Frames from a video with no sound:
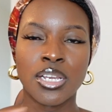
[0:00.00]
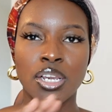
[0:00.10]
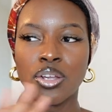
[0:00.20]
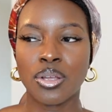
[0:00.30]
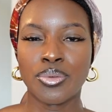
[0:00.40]

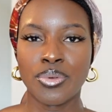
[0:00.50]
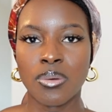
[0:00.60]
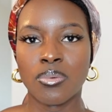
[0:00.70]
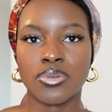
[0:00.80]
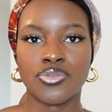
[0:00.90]
look through
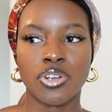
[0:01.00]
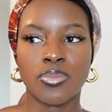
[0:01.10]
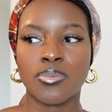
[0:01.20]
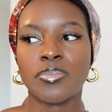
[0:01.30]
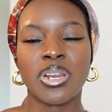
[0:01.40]
your
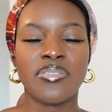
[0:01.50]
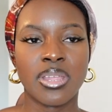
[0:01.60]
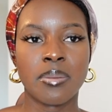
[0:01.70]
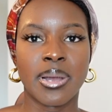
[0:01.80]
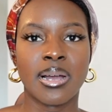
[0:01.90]
wardrobe, put
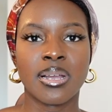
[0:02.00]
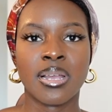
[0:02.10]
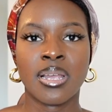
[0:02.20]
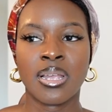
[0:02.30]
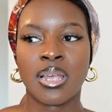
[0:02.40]
everything back.
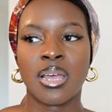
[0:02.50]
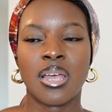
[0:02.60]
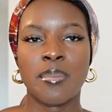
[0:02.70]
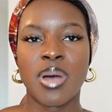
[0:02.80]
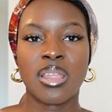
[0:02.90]

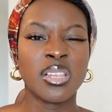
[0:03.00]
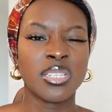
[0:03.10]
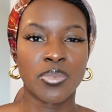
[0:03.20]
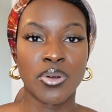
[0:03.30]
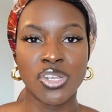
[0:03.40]
At
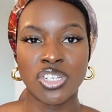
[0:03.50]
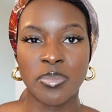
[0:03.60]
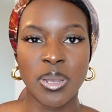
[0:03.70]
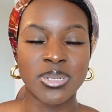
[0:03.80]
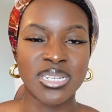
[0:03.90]
this point, you should
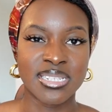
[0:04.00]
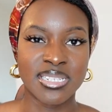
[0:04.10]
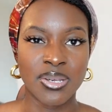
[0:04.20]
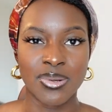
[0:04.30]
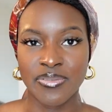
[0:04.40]
be able to
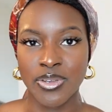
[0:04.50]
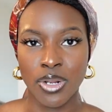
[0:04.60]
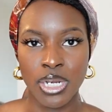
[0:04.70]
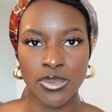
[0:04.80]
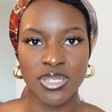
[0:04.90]
see all of your
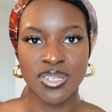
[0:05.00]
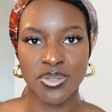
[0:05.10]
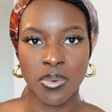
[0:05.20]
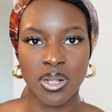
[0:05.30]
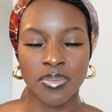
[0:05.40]
clothes
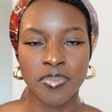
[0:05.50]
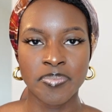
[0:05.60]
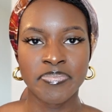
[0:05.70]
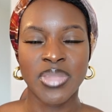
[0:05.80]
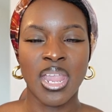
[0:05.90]
as well.
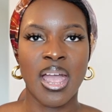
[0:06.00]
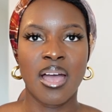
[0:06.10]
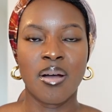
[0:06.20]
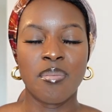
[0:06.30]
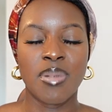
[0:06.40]

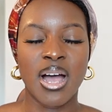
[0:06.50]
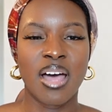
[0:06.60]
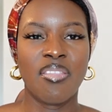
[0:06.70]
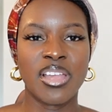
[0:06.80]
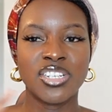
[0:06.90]

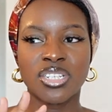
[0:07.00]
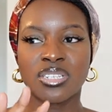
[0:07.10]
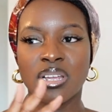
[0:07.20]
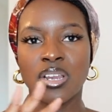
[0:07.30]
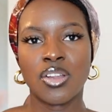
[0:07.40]
And then
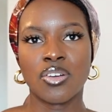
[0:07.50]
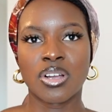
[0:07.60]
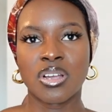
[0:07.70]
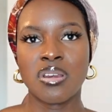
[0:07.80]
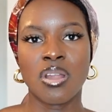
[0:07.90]
just
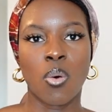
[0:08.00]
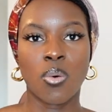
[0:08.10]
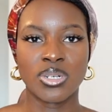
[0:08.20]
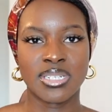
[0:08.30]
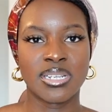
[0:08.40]
look and
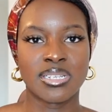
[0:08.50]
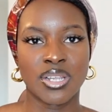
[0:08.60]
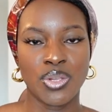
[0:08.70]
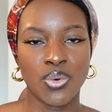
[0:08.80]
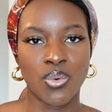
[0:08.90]

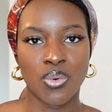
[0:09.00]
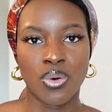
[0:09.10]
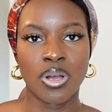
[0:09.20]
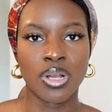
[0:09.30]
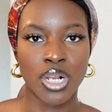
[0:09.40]
audit
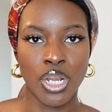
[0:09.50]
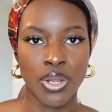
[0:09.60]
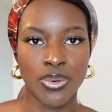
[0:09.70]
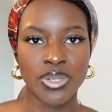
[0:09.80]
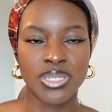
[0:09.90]
your
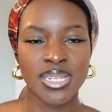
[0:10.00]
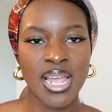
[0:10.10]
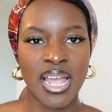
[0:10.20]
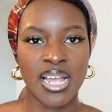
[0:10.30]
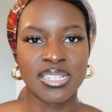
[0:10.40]
clothes
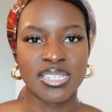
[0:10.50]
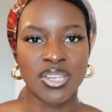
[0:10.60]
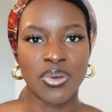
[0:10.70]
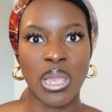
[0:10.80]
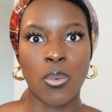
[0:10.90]
and
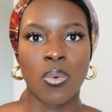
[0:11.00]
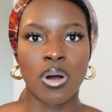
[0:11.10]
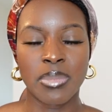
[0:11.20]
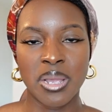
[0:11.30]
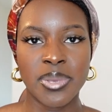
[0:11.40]
see, okay,
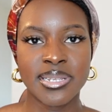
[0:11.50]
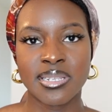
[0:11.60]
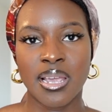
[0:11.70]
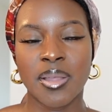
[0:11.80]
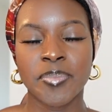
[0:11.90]
what am I
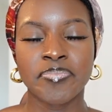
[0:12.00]
missing?